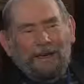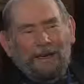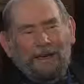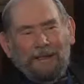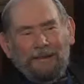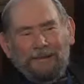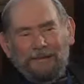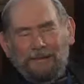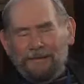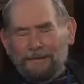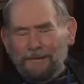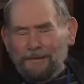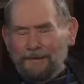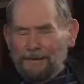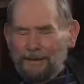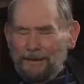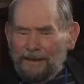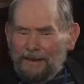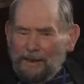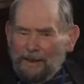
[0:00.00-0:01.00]

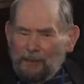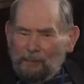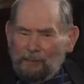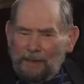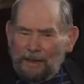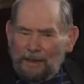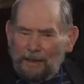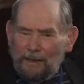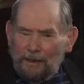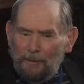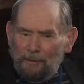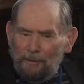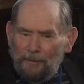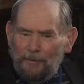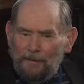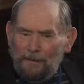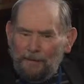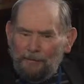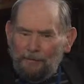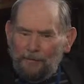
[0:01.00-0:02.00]
it
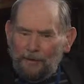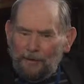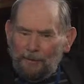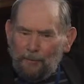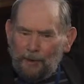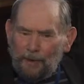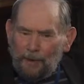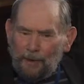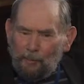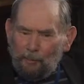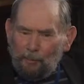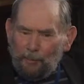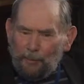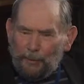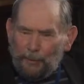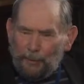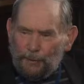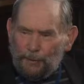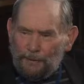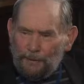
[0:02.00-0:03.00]
becomes very
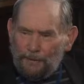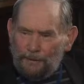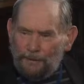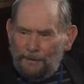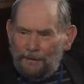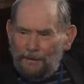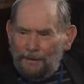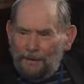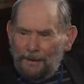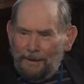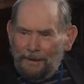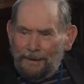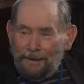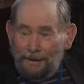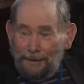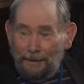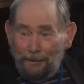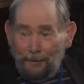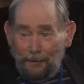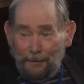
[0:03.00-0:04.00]
important
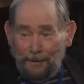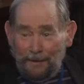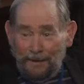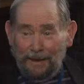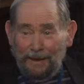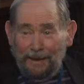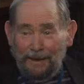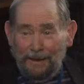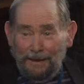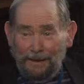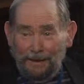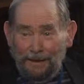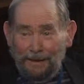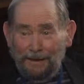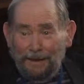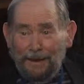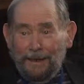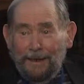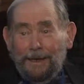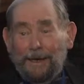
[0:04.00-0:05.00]
if you're
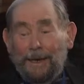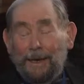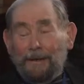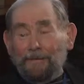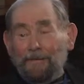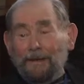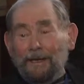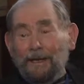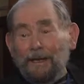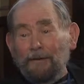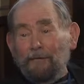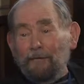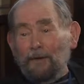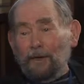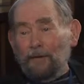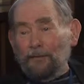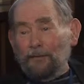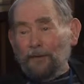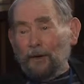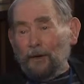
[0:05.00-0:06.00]
tackling a next
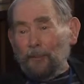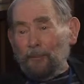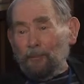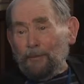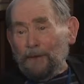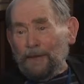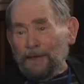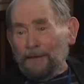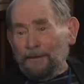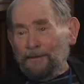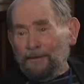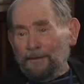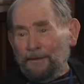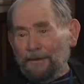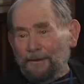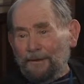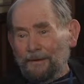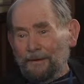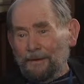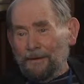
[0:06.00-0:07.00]
level of
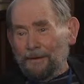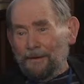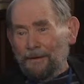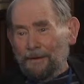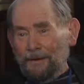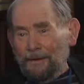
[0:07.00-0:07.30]
complexity.